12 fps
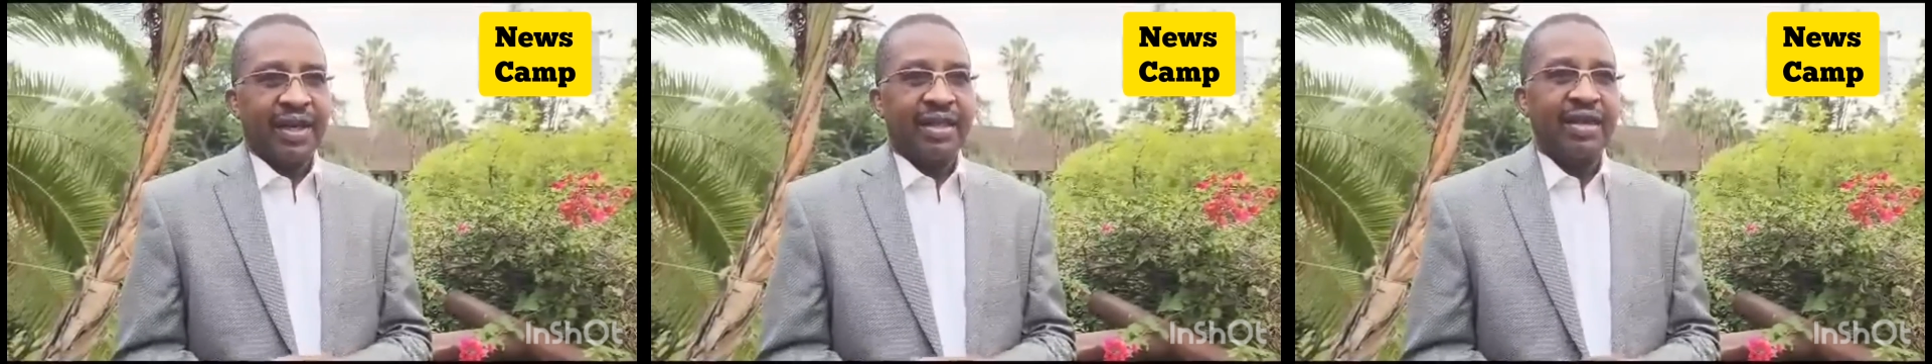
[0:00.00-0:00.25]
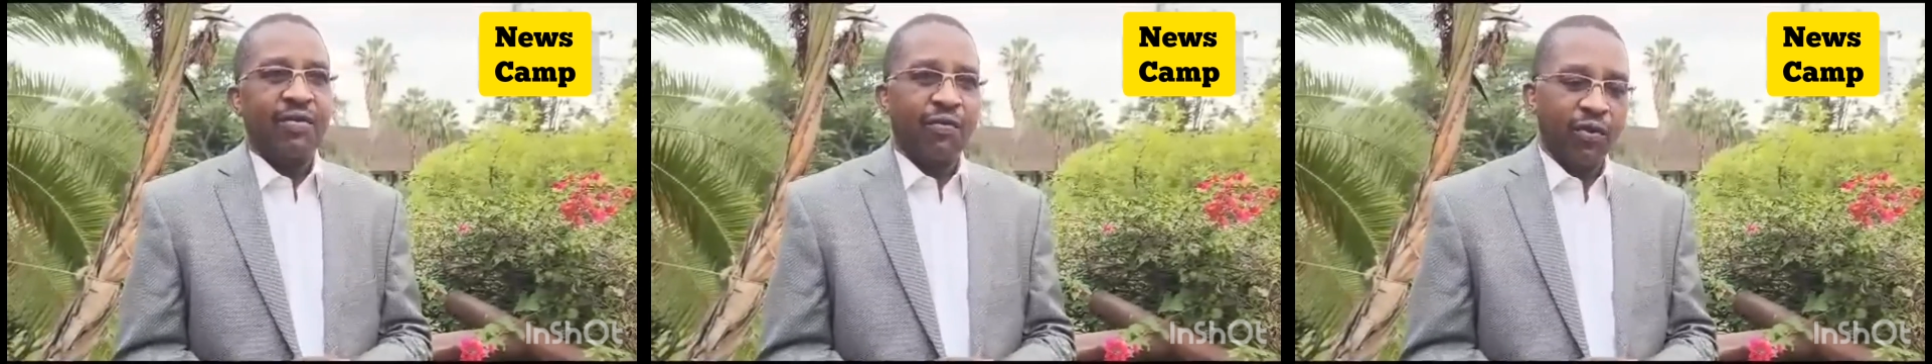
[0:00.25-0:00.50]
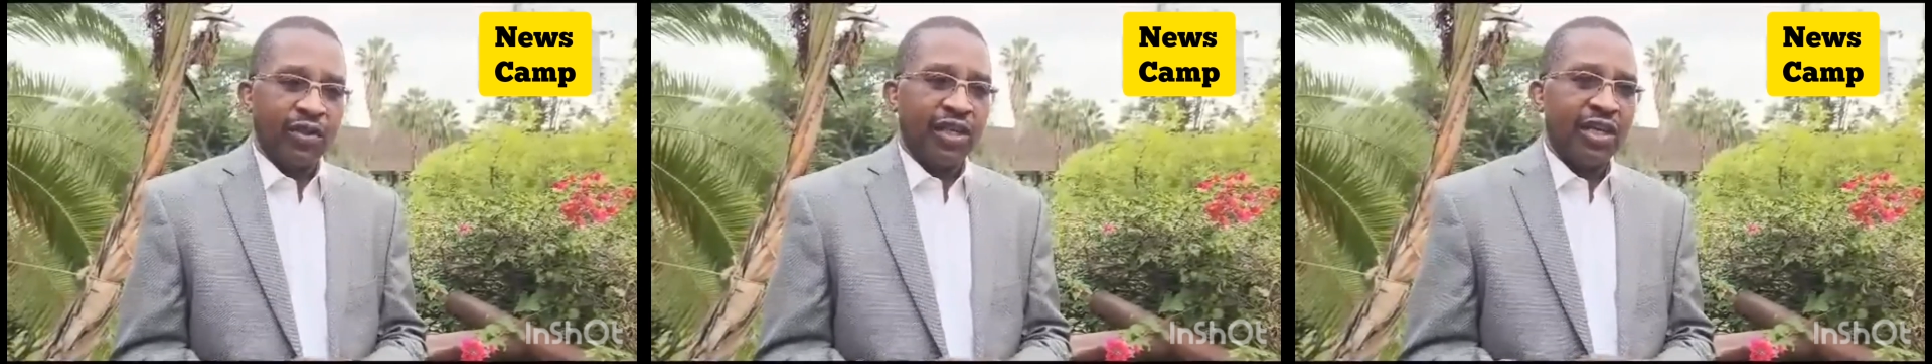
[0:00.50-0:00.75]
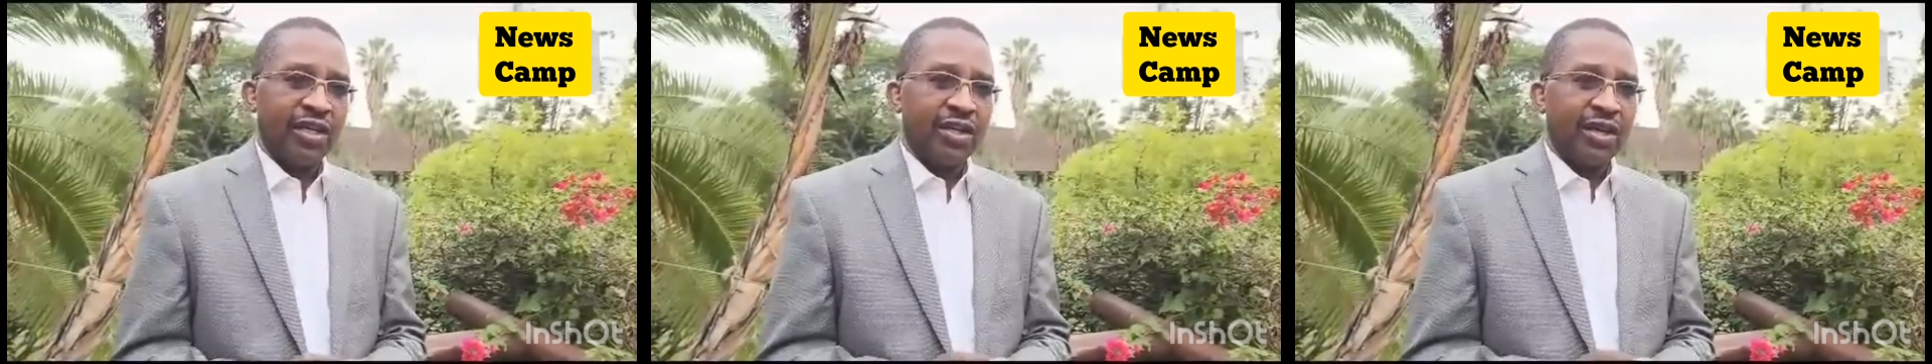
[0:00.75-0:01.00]
They
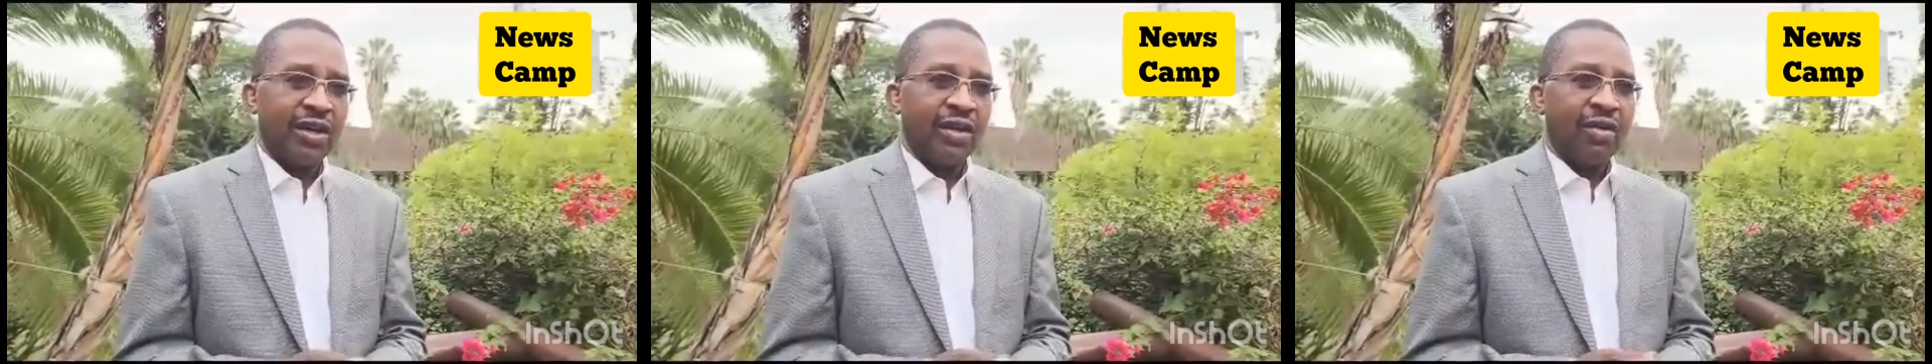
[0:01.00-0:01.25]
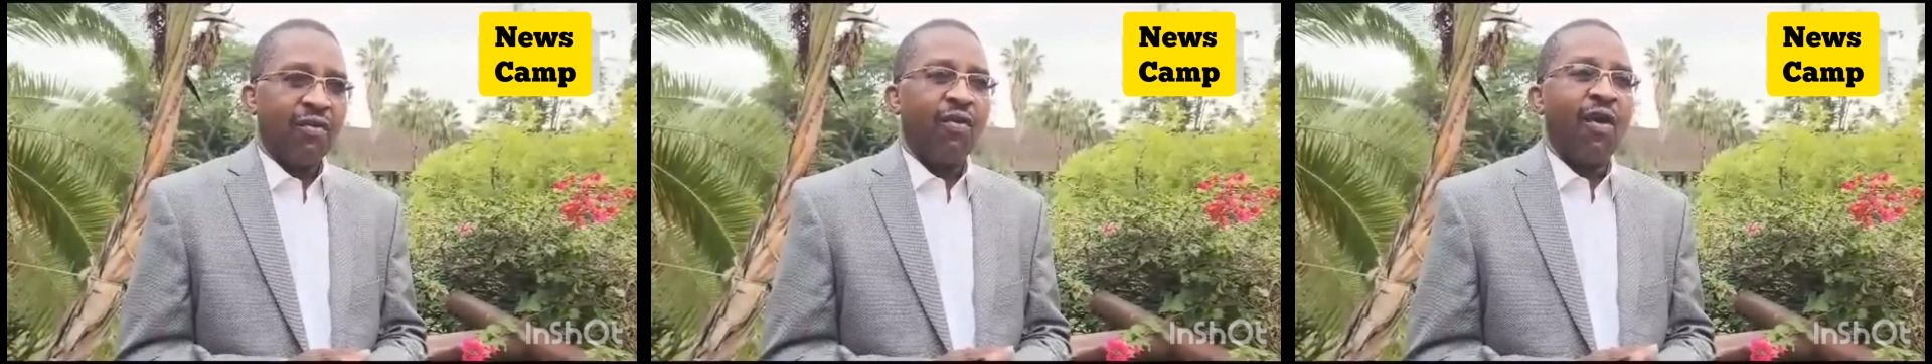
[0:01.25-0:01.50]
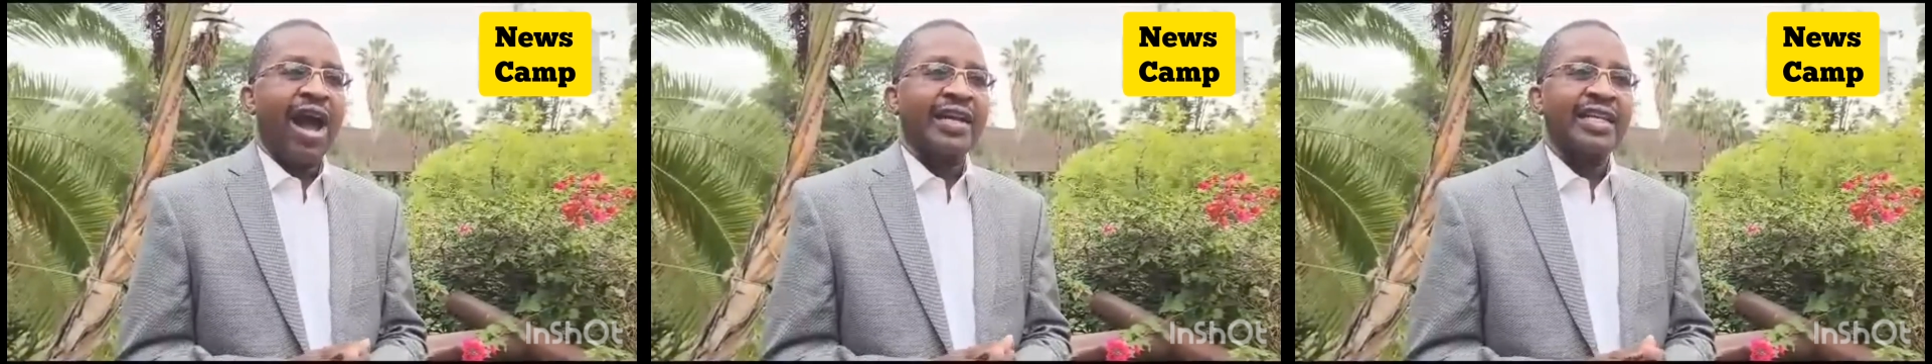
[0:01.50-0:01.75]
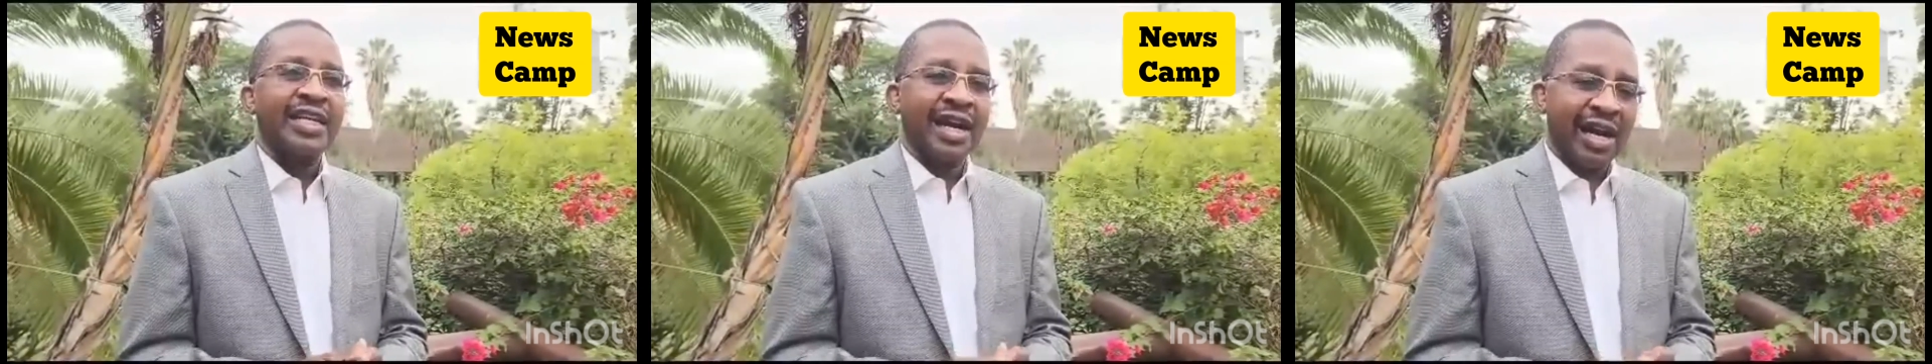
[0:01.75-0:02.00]
voted for an
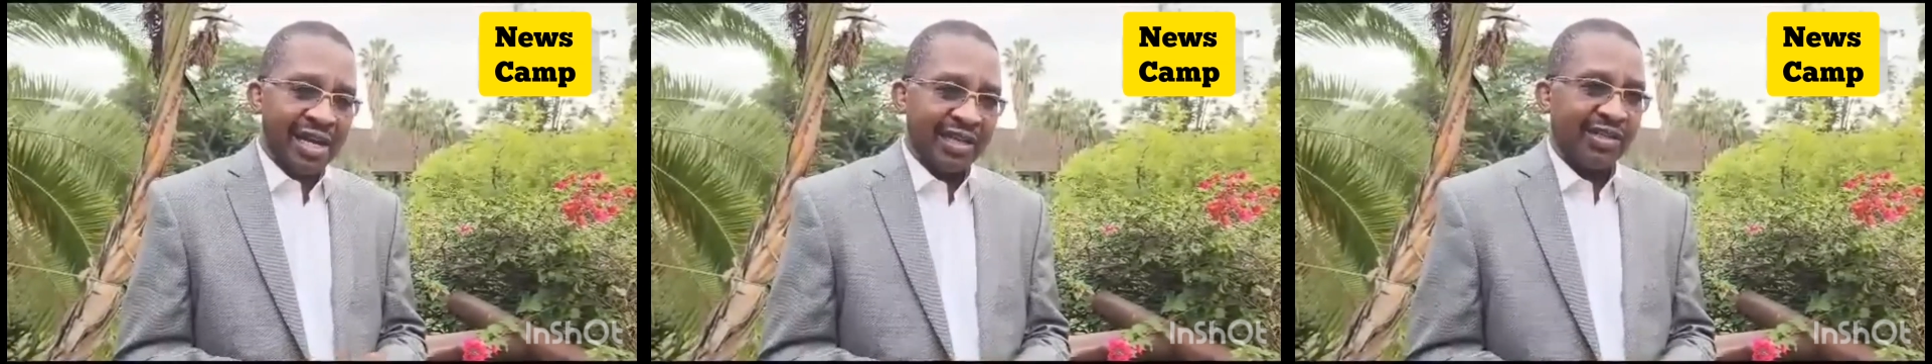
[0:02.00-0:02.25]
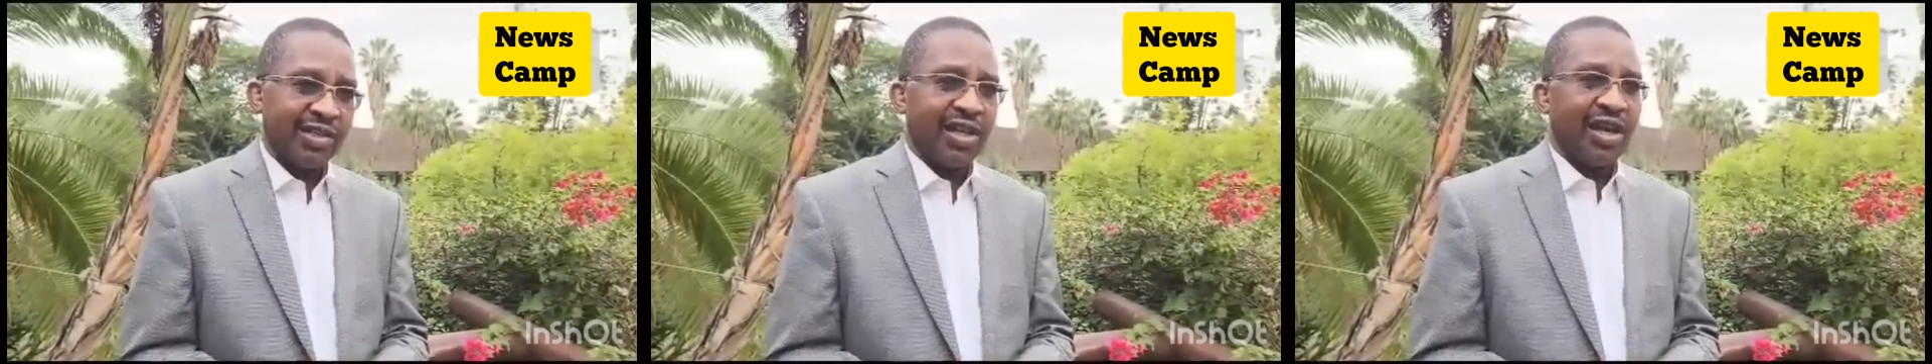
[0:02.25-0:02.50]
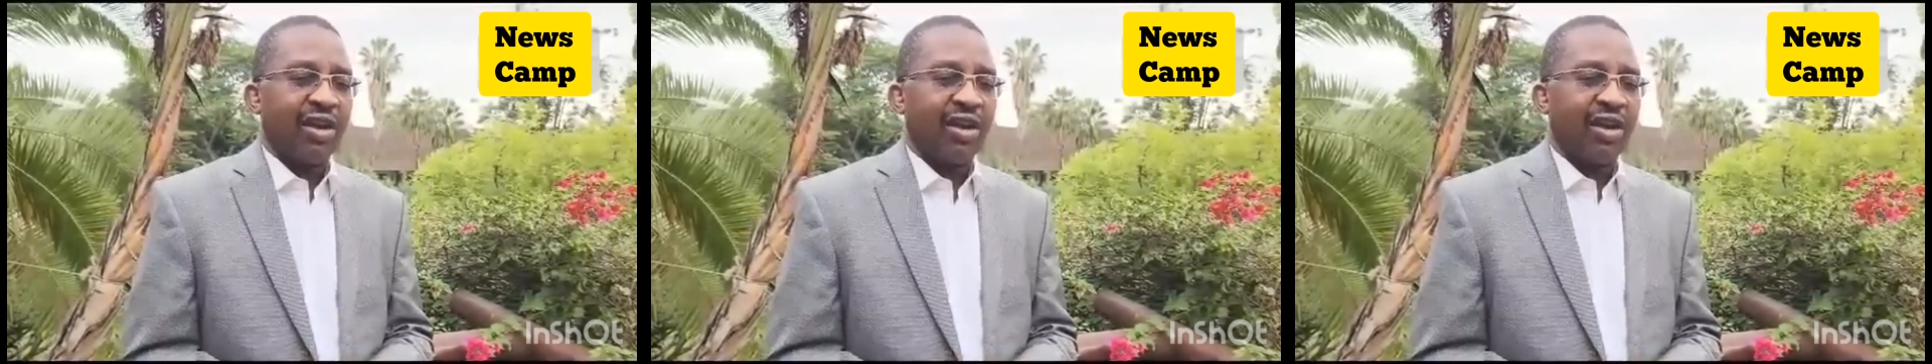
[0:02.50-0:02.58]
increased